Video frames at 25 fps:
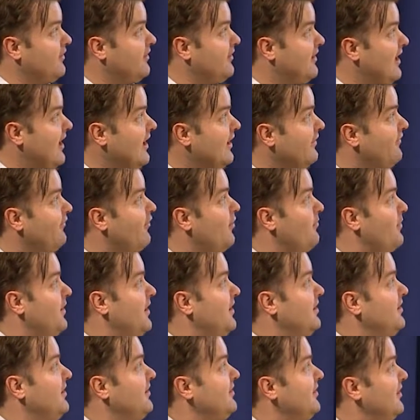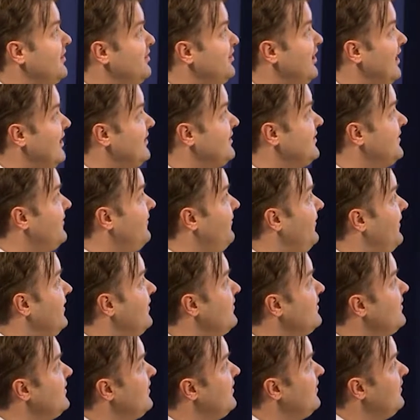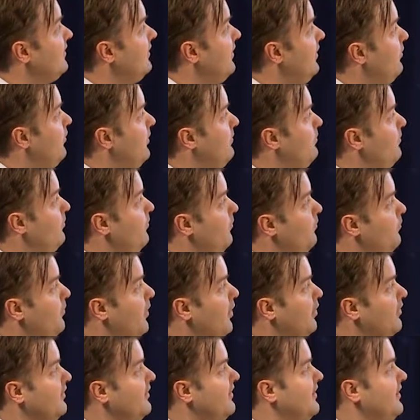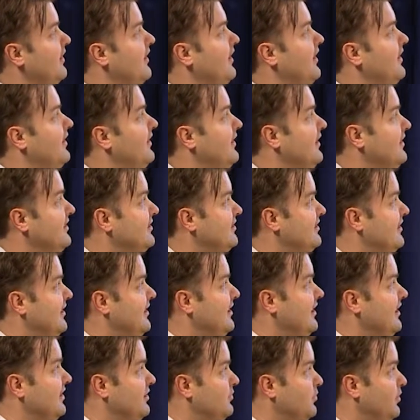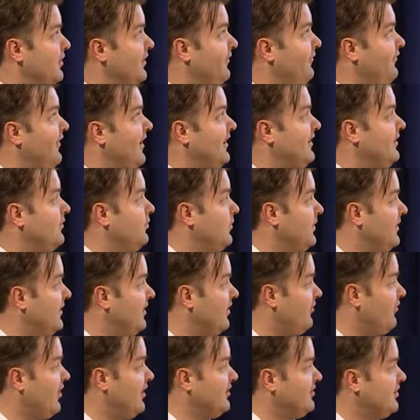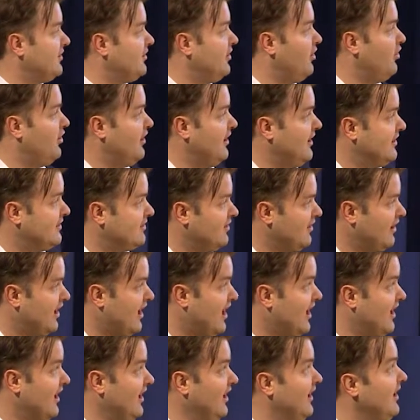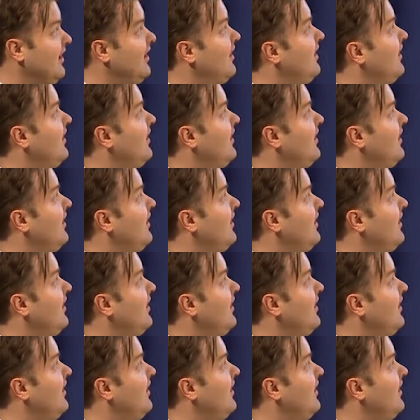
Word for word: taken from an adjacent field. And when both these seedlings were infected with the Rhizoctonia solani,